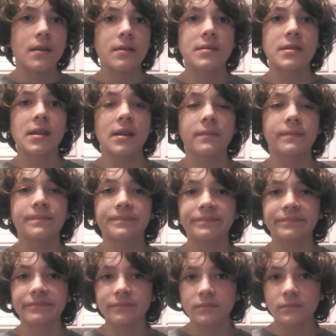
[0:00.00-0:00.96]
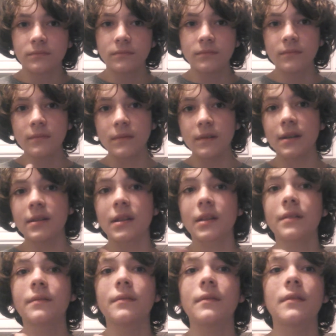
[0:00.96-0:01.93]
saying
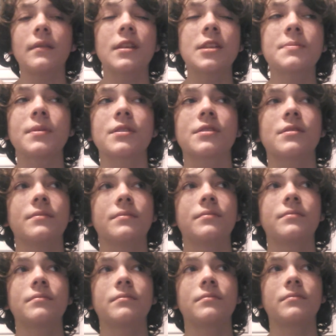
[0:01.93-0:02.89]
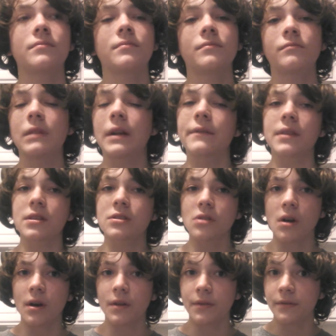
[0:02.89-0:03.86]
that this person, whenever they
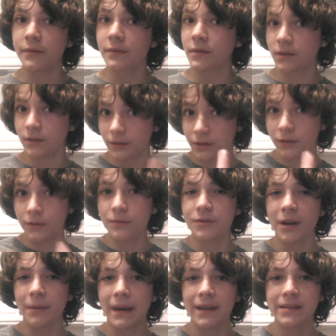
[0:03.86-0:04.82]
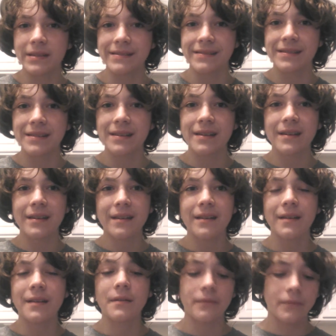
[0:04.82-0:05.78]
saw you dumbasses,
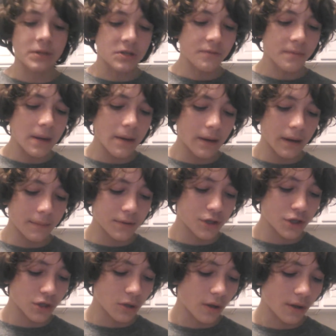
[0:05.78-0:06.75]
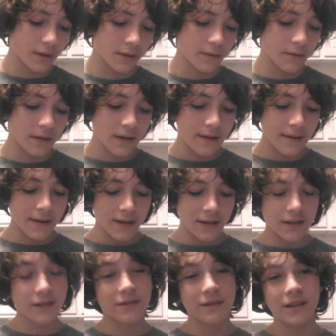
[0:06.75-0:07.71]
which from now on I'm just gonna call you
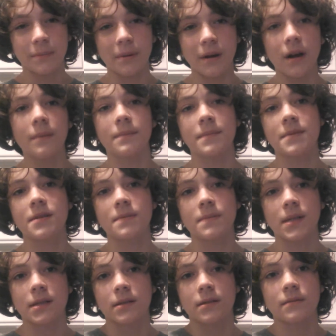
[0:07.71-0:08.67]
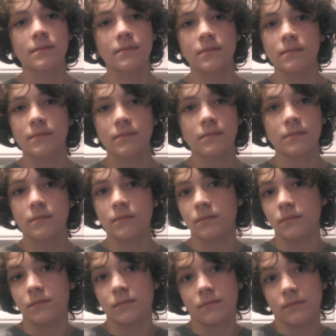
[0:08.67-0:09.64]
greedy bums, because
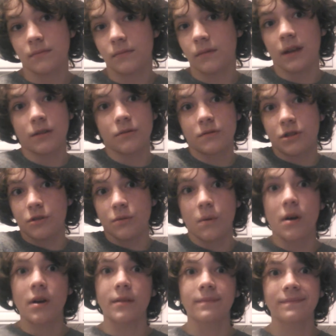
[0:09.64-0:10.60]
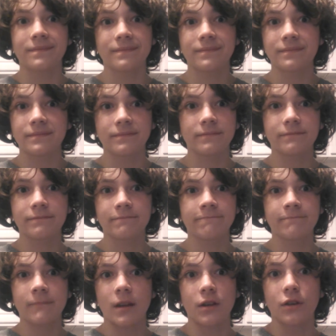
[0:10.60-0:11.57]
that's what you are.
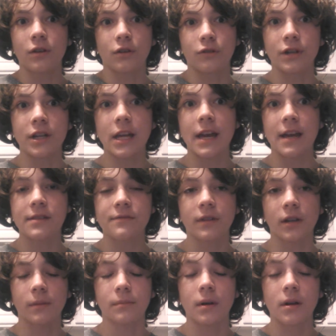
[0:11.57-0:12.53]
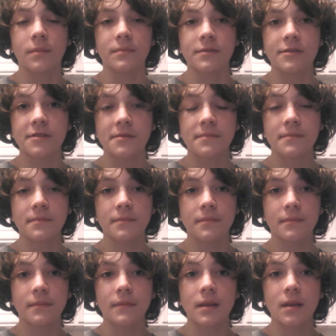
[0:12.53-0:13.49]
You're greedy ass fucking bums.
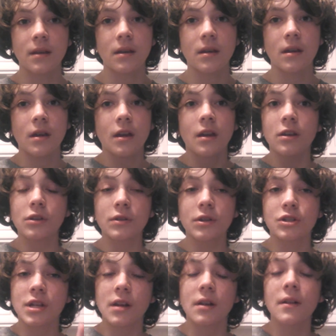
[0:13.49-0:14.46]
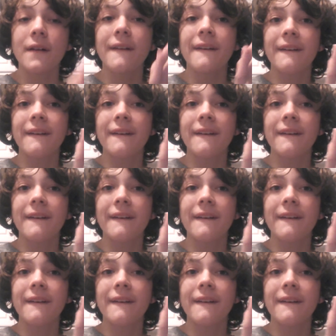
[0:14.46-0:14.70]
You know your channel?